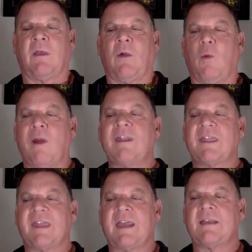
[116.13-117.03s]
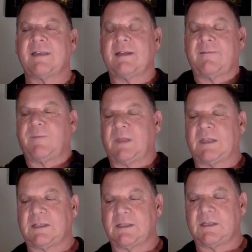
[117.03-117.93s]
One of the things, and
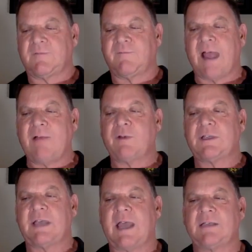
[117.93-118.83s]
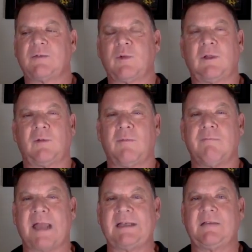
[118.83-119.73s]
this virus has really
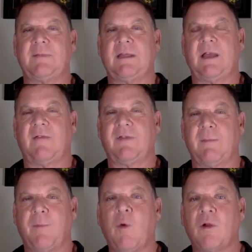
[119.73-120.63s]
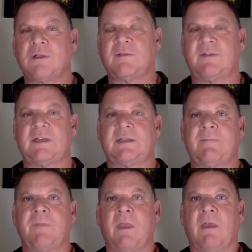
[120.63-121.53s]
reminded me of the importance of this,
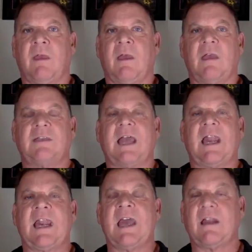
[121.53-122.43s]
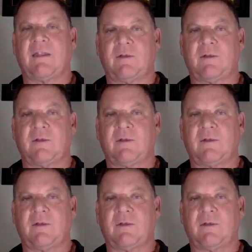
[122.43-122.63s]
is that none of